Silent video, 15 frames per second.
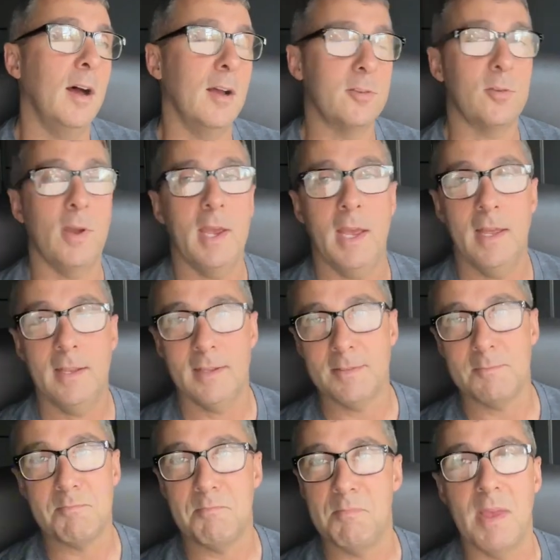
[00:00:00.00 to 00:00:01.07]
So I
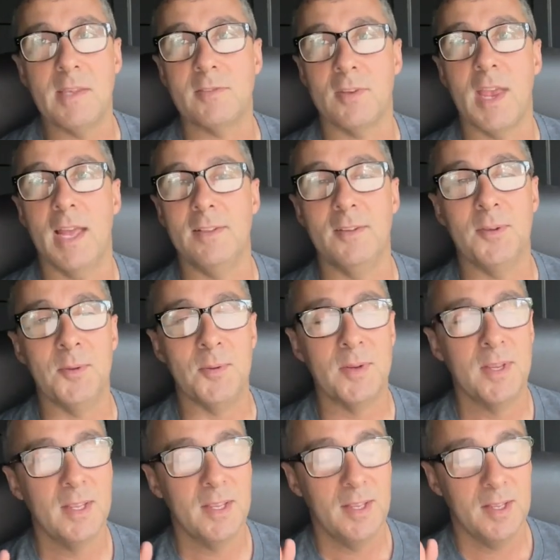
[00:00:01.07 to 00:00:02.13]
basically had to
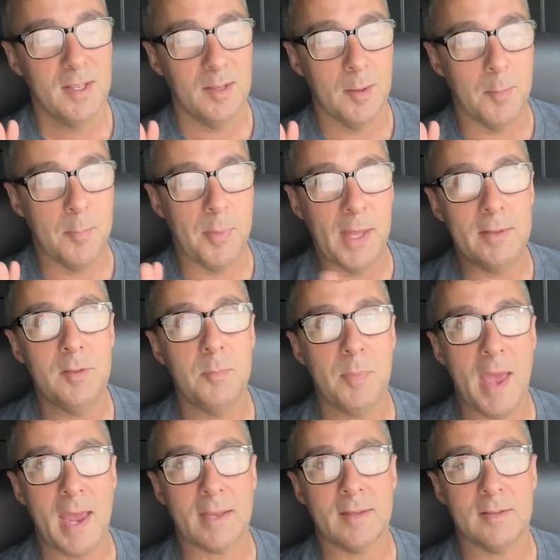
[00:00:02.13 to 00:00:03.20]
bend
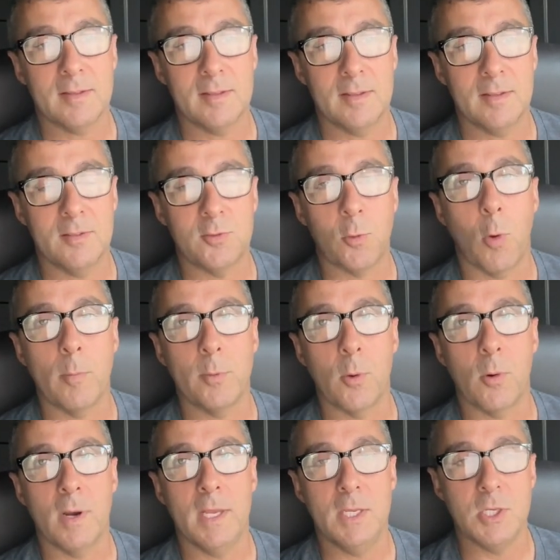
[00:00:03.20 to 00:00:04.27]
back the storm
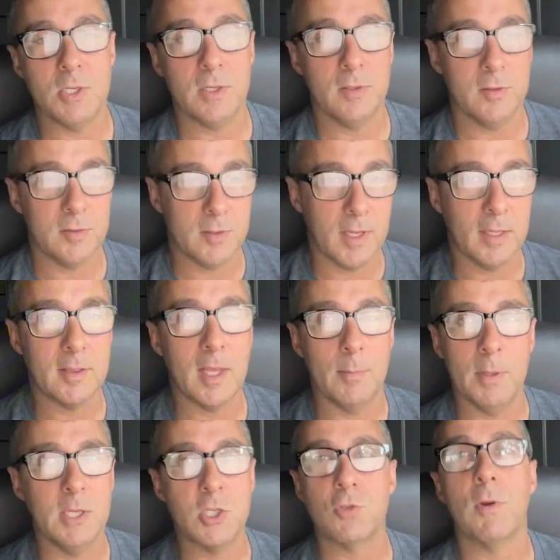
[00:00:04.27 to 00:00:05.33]
door hinges, get them,
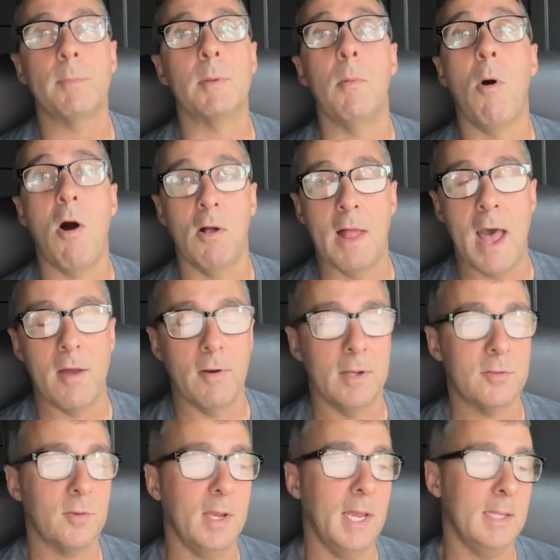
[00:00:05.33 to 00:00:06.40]
he stripped them all out, right?
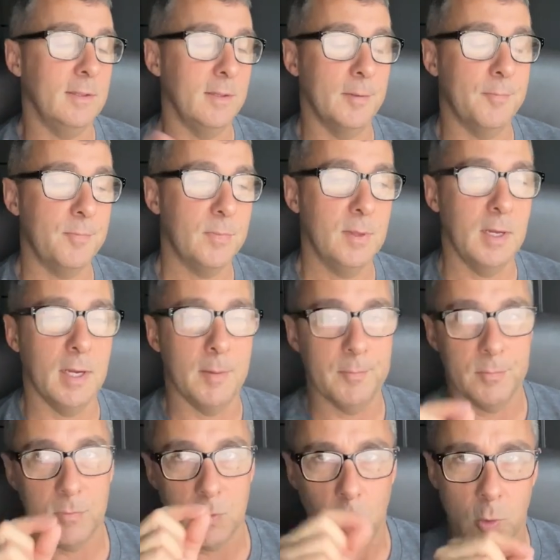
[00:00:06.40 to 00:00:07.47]
So I had to
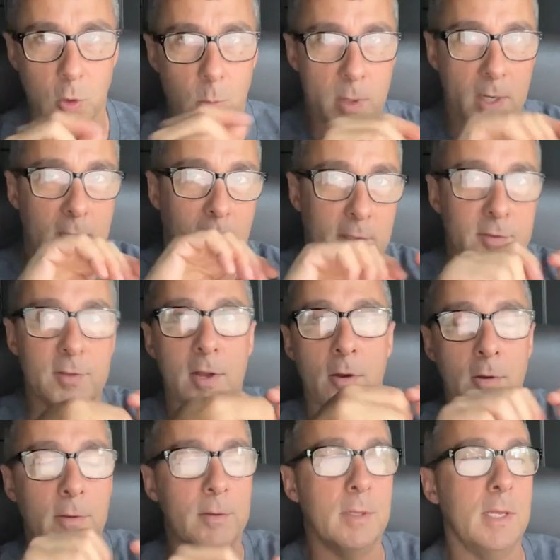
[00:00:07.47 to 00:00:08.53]
do a little bit of cuts there
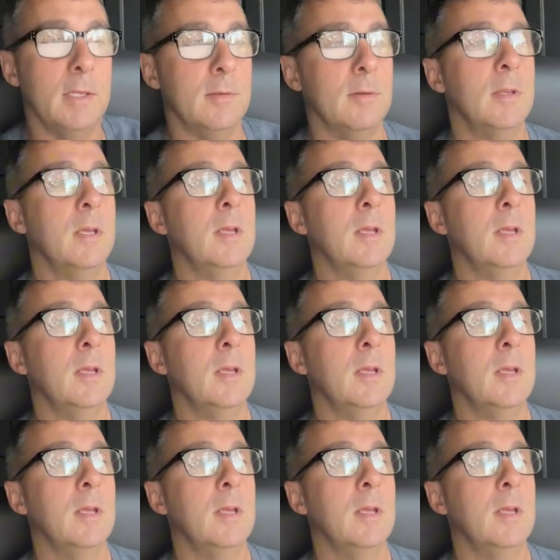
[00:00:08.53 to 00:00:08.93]
and